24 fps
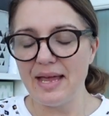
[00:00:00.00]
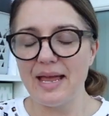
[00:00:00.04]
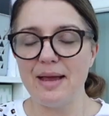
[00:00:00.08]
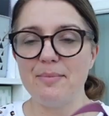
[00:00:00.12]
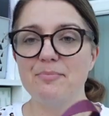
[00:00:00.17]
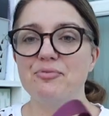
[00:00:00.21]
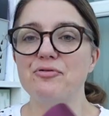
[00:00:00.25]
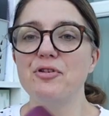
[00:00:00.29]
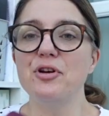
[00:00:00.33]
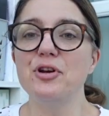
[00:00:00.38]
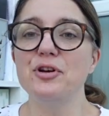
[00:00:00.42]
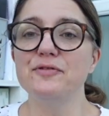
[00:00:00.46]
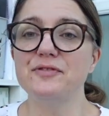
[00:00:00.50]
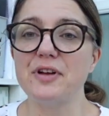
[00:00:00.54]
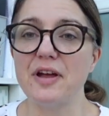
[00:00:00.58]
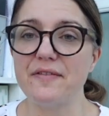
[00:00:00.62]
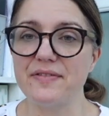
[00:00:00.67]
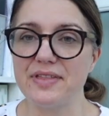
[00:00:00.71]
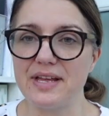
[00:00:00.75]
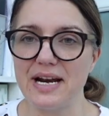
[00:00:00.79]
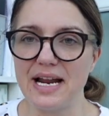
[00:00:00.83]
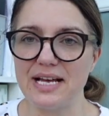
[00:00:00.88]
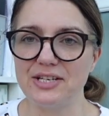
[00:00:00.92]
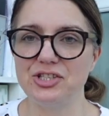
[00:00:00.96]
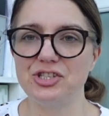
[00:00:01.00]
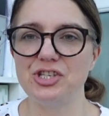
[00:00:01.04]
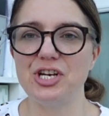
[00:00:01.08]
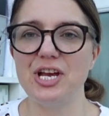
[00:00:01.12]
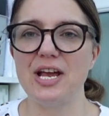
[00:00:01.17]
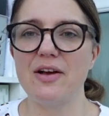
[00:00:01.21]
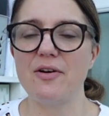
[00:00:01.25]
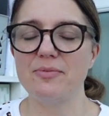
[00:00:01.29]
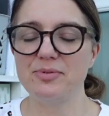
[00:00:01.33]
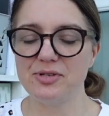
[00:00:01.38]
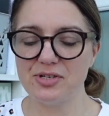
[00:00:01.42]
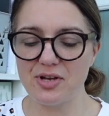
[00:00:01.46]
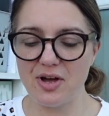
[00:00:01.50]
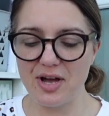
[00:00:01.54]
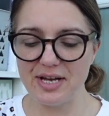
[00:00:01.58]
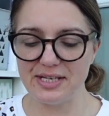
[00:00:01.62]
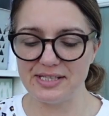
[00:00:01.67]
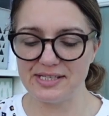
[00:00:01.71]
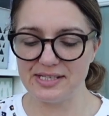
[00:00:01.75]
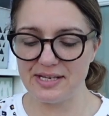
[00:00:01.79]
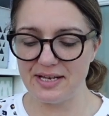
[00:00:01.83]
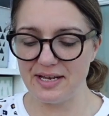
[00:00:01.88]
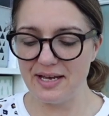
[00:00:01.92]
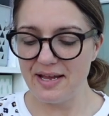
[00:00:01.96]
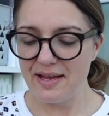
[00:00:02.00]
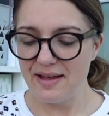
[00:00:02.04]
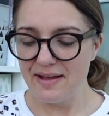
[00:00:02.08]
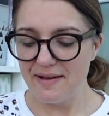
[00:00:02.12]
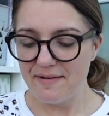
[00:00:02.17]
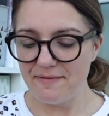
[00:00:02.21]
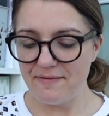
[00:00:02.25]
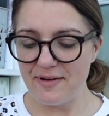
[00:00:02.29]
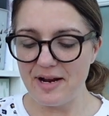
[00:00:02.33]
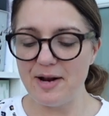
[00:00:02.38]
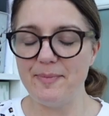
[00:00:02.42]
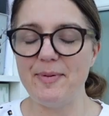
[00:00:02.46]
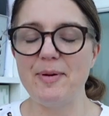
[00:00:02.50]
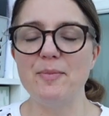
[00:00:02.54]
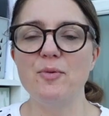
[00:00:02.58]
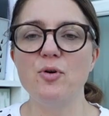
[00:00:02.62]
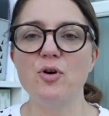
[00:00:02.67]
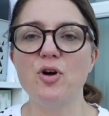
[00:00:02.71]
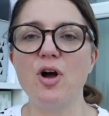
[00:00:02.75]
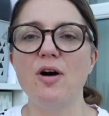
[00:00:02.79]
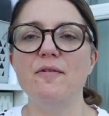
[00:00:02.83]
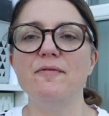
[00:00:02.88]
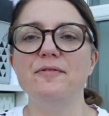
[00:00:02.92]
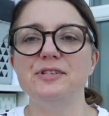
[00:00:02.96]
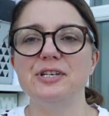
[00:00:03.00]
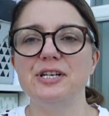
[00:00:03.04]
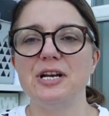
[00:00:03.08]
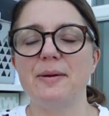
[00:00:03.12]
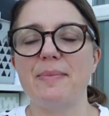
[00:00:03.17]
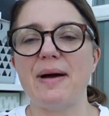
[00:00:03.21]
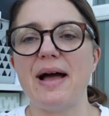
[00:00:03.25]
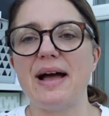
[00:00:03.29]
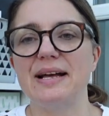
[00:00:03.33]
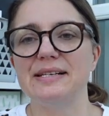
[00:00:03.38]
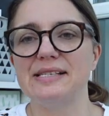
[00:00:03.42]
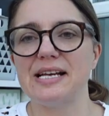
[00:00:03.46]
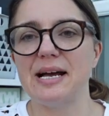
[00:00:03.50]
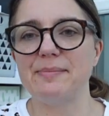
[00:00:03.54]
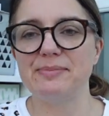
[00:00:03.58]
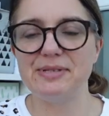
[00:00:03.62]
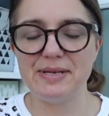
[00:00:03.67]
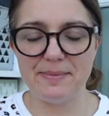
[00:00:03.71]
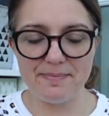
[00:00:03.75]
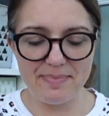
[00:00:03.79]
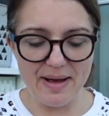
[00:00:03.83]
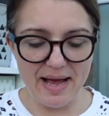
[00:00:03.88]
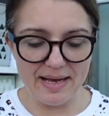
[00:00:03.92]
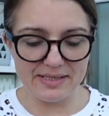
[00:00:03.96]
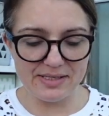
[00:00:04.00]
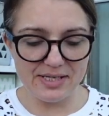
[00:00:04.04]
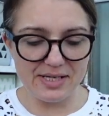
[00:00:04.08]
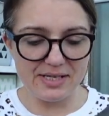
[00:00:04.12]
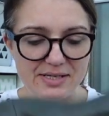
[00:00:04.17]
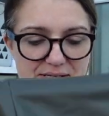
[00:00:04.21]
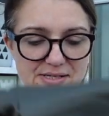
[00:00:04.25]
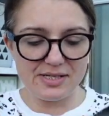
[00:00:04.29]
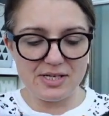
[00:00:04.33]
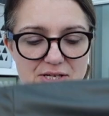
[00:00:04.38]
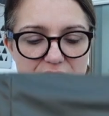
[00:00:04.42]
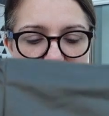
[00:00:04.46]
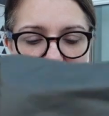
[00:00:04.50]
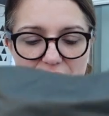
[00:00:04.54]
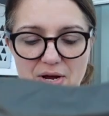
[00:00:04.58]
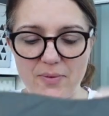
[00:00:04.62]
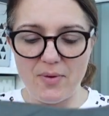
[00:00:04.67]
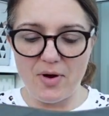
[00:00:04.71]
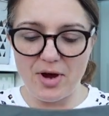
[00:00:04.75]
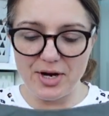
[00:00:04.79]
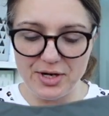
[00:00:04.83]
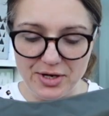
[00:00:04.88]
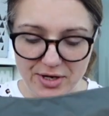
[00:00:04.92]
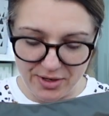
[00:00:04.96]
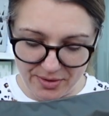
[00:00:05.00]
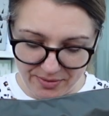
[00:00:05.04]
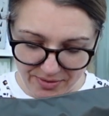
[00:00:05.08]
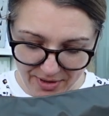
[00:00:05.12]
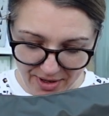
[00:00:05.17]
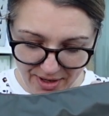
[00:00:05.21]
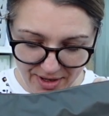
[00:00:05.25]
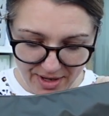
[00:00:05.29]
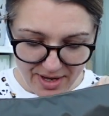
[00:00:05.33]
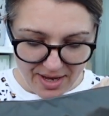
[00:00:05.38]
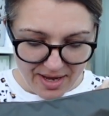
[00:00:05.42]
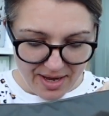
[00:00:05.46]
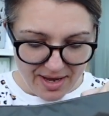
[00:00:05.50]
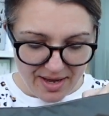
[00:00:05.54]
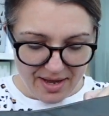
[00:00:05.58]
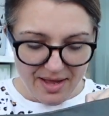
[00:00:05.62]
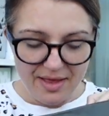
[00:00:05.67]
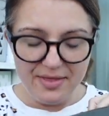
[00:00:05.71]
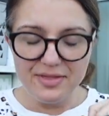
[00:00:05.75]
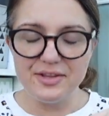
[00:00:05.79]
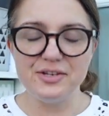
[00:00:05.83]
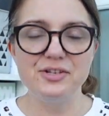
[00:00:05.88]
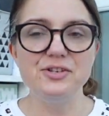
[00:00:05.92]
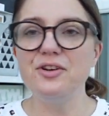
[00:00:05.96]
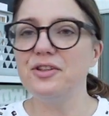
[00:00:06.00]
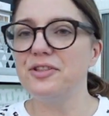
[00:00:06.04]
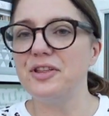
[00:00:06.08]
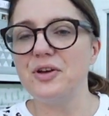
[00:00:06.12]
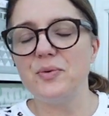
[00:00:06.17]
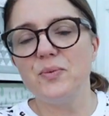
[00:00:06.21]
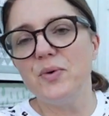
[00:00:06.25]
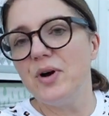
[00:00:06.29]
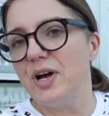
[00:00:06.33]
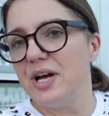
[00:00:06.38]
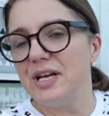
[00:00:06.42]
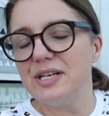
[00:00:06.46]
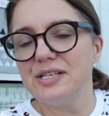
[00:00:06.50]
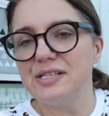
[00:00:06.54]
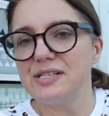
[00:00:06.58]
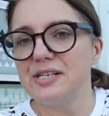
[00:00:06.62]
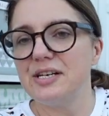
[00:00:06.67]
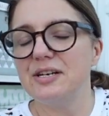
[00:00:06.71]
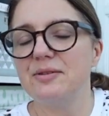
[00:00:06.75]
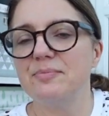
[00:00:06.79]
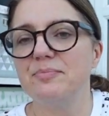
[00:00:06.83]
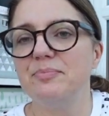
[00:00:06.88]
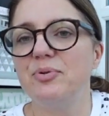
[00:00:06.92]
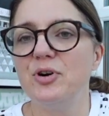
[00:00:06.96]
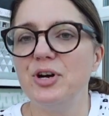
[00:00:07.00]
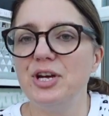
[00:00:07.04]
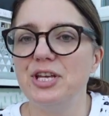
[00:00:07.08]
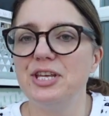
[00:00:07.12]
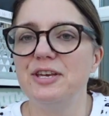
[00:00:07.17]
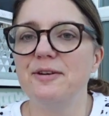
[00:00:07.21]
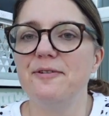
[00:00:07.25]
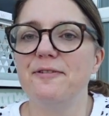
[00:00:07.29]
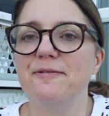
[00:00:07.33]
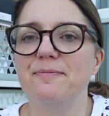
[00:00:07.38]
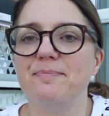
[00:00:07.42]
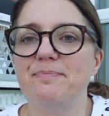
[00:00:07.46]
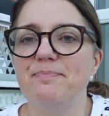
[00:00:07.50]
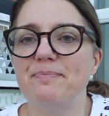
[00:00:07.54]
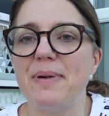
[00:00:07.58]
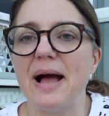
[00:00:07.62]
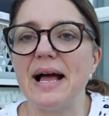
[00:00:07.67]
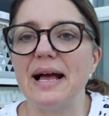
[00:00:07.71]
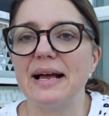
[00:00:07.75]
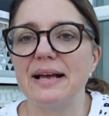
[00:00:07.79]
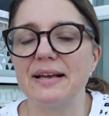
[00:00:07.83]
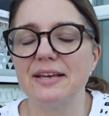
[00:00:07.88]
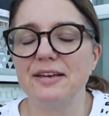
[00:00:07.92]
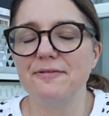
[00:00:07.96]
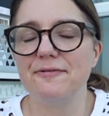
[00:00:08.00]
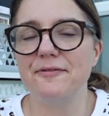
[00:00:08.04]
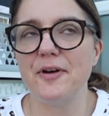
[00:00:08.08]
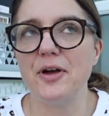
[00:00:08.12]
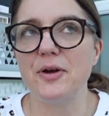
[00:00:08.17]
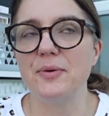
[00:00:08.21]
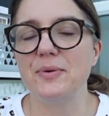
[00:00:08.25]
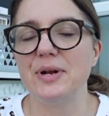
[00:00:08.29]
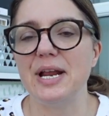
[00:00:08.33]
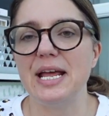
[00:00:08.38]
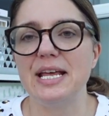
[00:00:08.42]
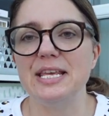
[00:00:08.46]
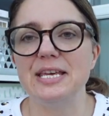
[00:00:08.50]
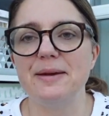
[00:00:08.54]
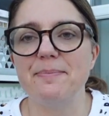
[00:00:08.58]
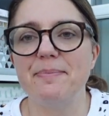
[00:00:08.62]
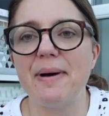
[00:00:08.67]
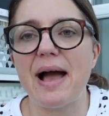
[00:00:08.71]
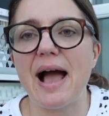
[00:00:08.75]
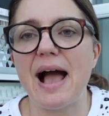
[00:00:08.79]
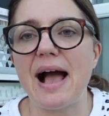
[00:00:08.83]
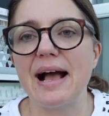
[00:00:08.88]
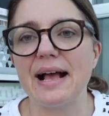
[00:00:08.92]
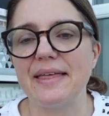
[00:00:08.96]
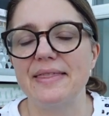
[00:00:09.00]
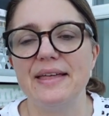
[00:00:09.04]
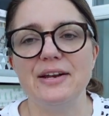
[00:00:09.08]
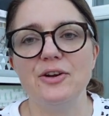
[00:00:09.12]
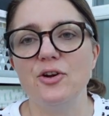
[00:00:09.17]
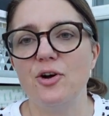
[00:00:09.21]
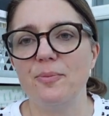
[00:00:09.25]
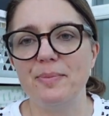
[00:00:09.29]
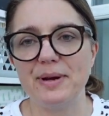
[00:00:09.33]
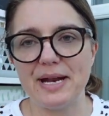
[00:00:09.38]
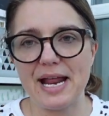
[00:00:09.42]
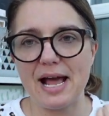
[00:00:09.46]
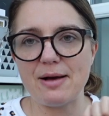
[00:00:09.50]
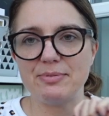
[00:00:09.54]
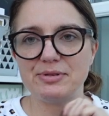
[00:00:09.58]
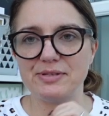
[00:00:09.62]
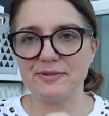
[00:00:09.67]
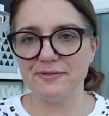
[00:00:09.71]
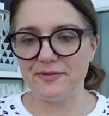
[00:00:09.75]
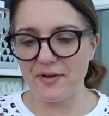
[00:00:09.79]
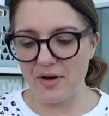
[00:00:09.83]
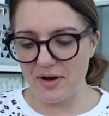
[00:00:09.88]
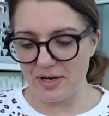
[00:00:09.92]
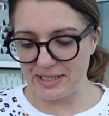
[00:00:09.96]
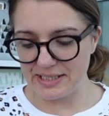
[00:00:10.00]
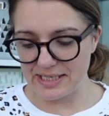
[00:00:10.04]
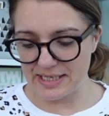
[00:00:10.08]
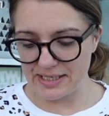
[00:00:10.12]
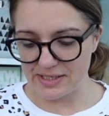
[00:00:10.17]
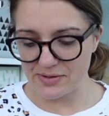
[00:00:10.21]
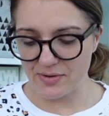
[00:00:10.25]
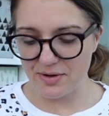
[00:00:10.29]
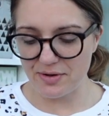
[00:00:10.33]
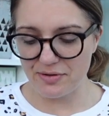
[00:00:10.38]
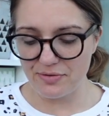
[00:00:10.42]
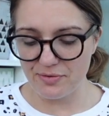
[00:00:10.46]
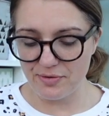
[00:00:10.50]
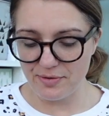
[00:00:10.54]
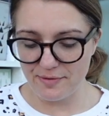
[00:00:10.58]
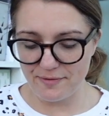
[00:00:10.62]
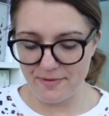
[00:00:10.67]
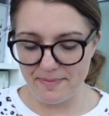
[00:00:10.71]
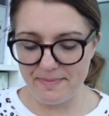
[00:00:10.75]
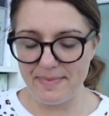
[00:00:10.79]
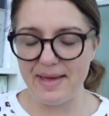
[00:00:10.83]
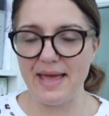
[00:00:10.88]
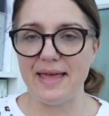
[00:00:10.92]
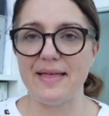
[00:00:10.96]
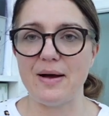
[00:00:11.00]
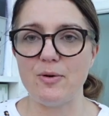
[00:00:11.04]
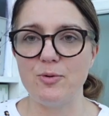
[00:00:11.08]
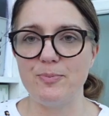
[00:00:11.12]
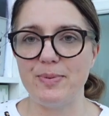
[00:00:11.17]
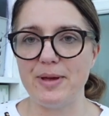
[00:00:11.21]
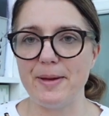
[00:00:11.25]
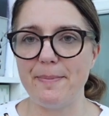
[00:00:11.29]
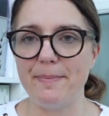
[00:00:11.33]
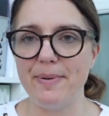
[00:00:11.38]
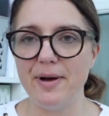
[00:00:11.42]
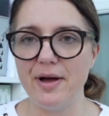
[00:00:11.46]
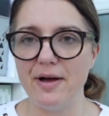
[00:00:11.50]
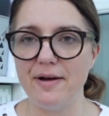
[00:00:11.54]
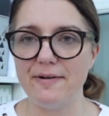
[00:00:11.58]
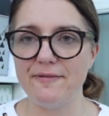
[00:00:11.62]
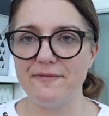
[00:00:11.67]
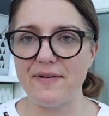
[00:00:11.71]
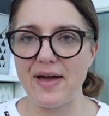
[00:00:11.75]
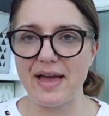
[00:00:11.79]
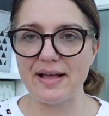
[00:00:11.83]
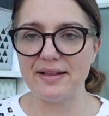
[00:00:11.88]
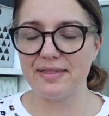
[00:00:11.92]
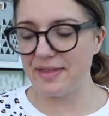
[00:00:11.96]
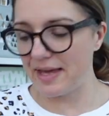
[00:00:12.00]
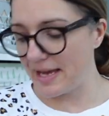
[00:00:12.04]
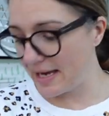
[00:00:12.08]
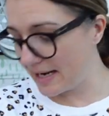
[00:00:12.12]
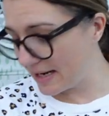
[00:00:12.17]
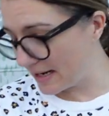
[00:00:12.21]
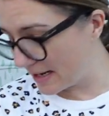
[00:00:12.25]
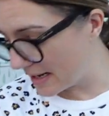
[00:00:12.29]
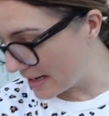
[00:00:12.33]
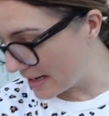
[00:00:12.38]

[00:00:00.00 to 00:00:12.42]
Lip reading: improved over the last year. I'm starting to feel a bit more confident about adapting patterns, and you know, I knew that there's nothing worse than putting your bag, your phone in your bag and then not being able to find it. So I thought for me that would be a perfect thing,